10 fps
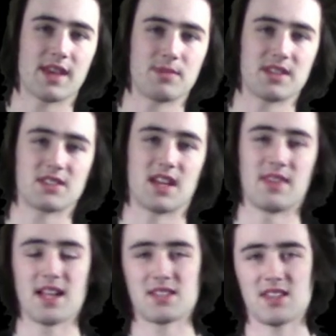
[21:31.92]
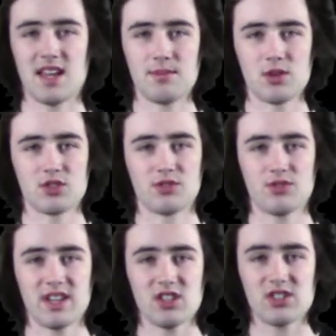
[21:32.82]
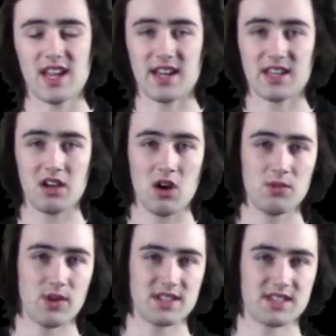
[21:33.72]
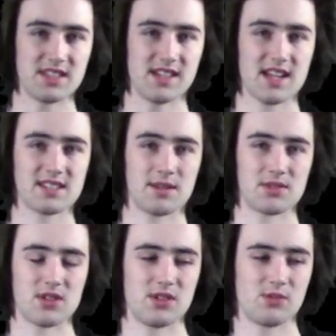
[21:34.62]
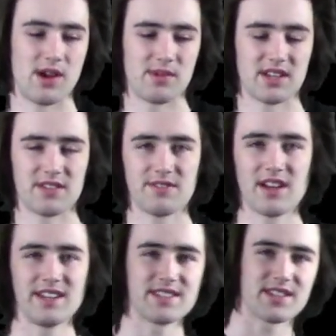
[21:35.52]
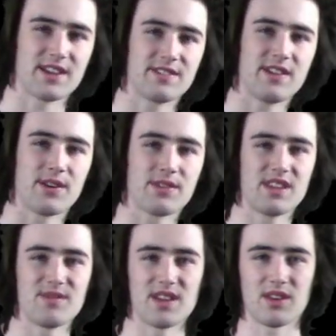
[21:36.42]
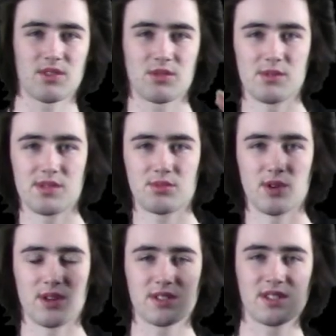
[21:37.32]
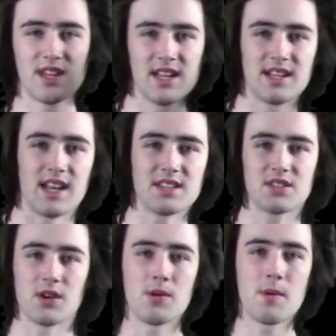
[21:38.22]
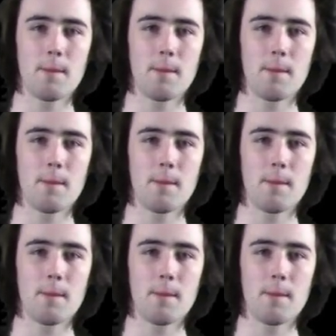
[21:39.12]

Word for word: that being said, that's Set in Motion finished, and I can't wait to see the next episode where we're going to finally decide a final theme and go through with the product. Let's go.